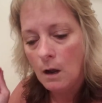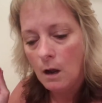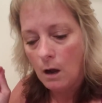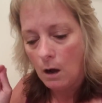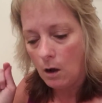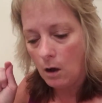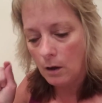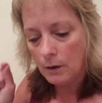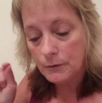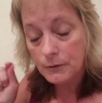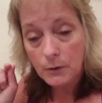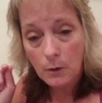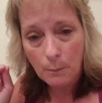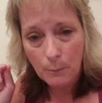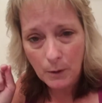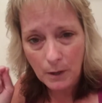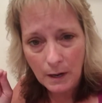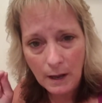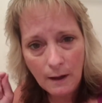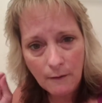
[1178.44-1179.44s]
Also, I'm
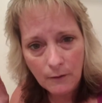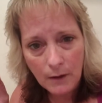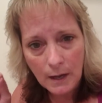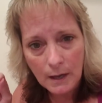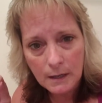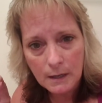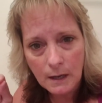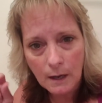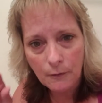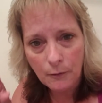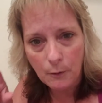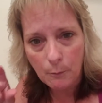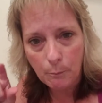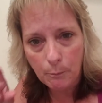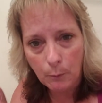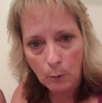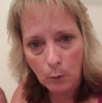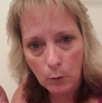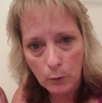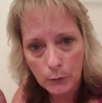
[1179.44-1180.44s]
going to have Ed cut the
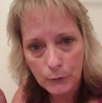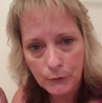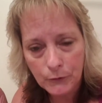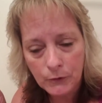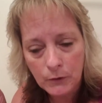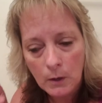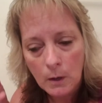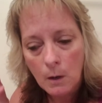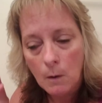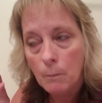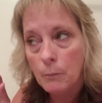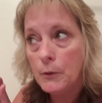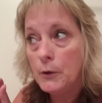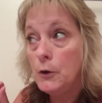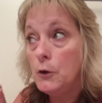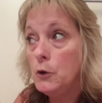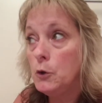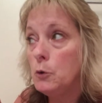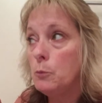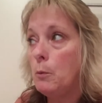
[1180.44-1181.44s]
bolts, the
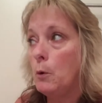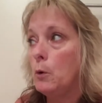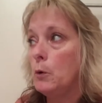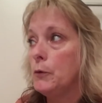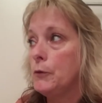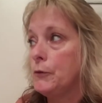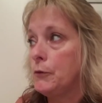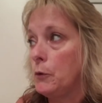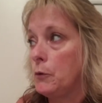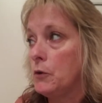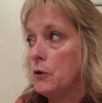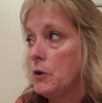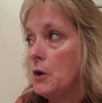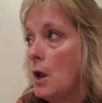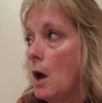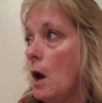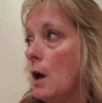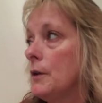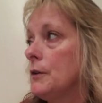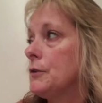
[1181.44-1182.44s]
new bolts, so they're
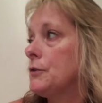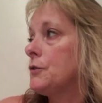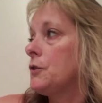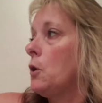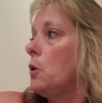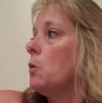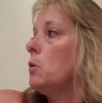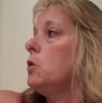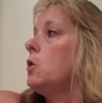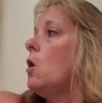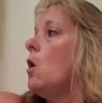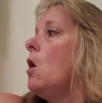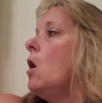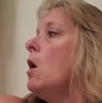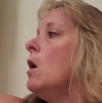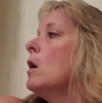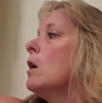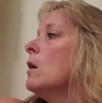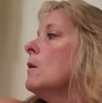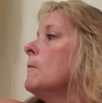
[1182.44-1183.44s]
not so
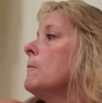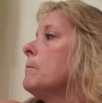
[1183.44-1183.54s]
long